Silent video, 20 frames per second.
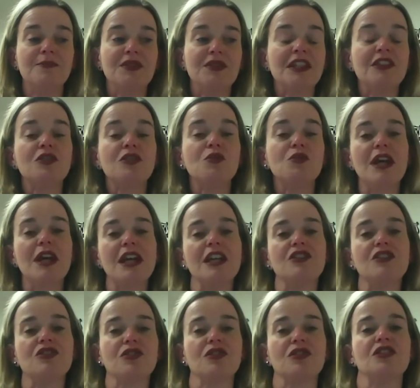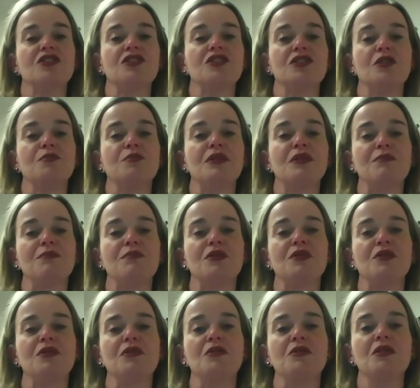in the way traditional
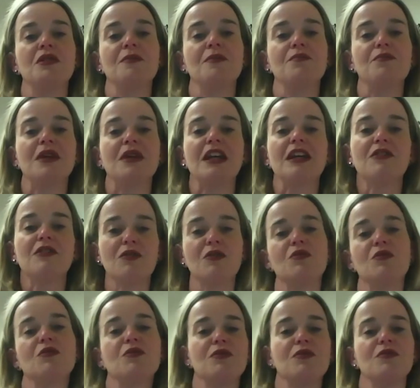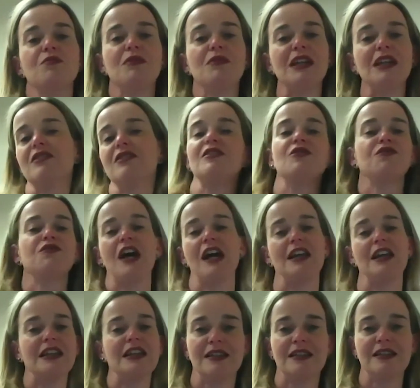people might might
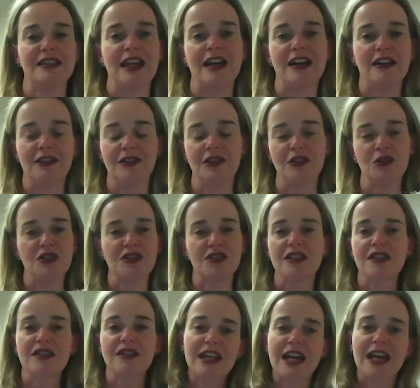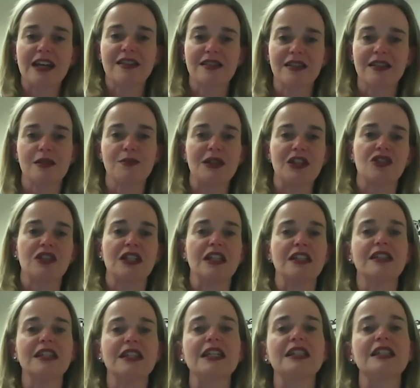define excel or success, especially
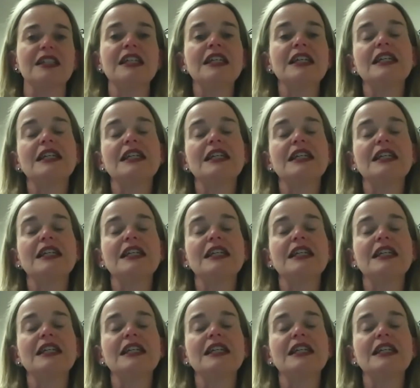as kids.